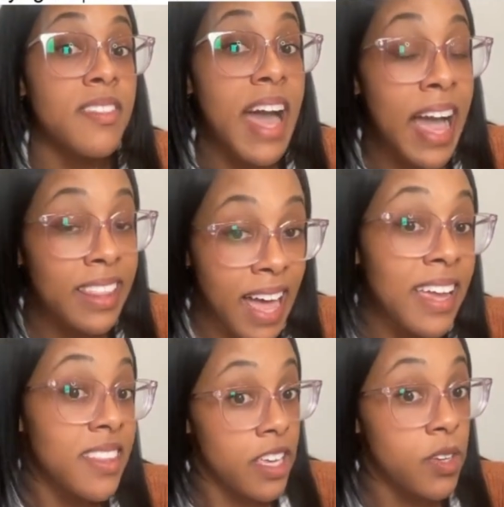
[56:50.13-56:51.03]
I
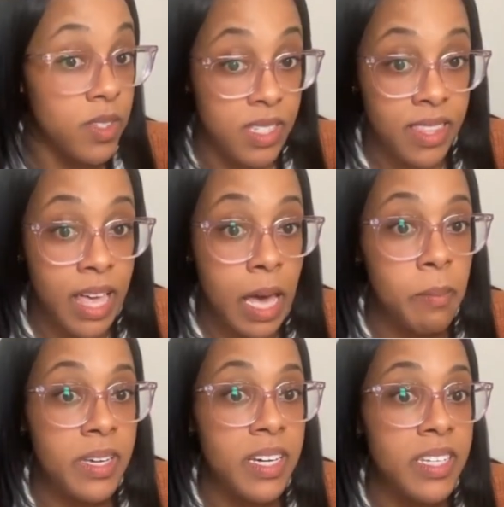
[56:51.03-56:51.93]
like that you said that
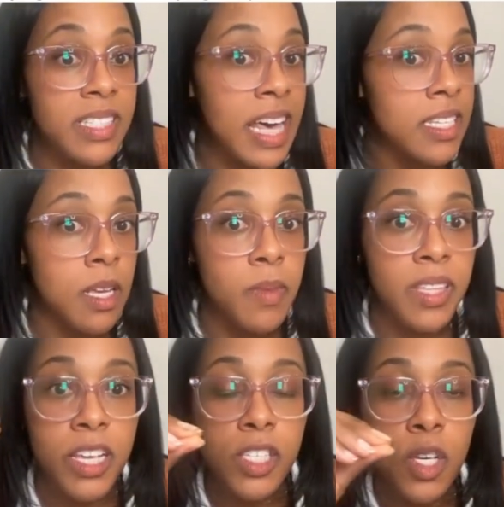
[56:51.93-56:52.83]
because that's
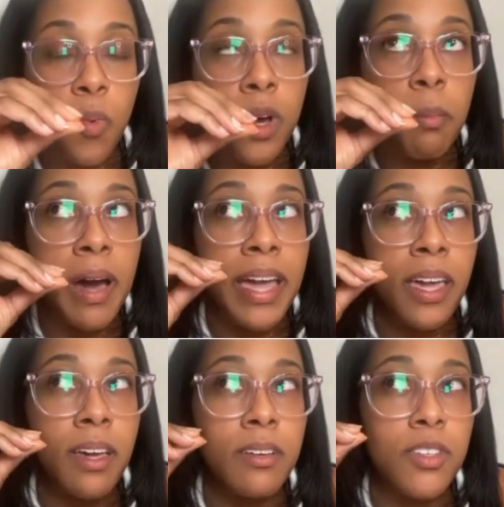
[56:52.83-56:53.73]
something that someone
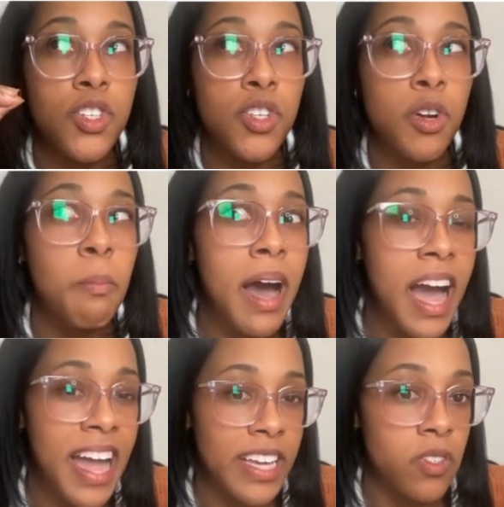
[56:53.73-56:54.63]
might
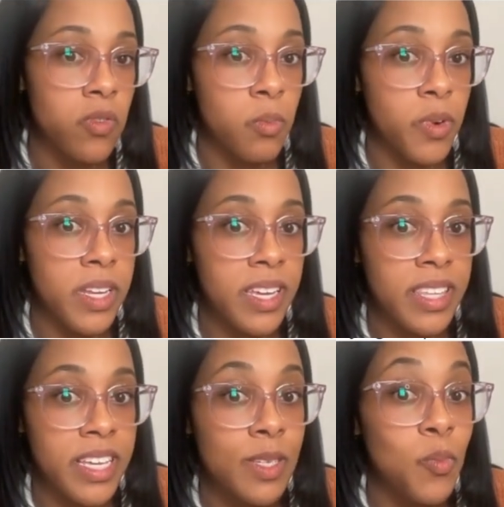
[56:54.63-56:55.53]
surmise from reading
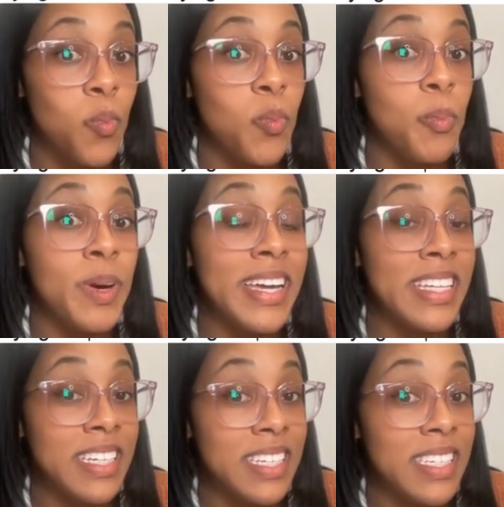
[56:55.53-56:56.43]
this, but
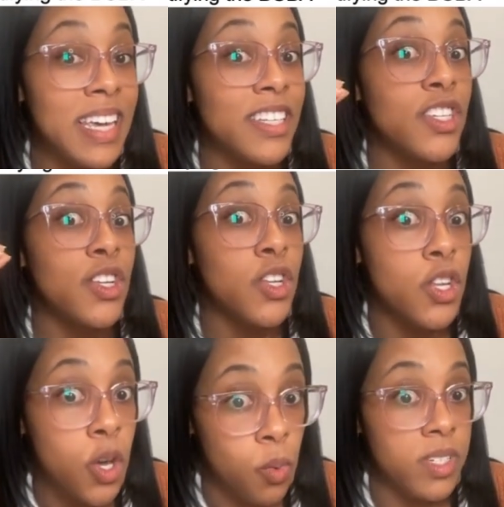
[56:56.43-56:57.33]
it just said to
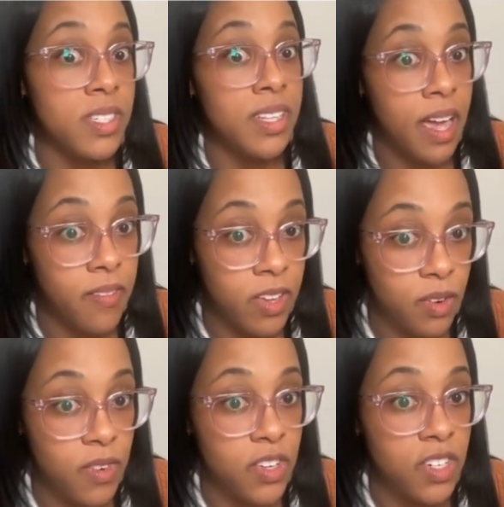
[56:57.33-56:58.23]
note staff
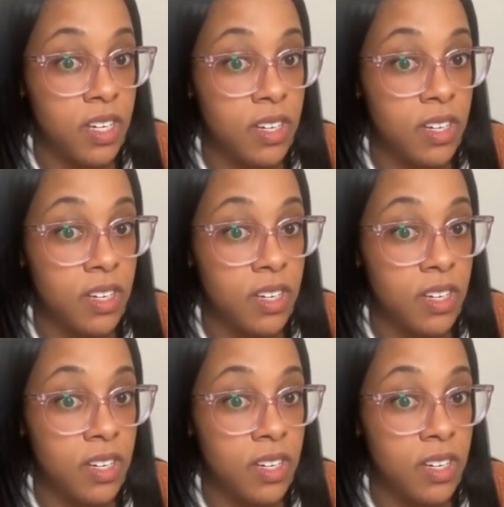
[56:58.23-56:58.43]
intervention.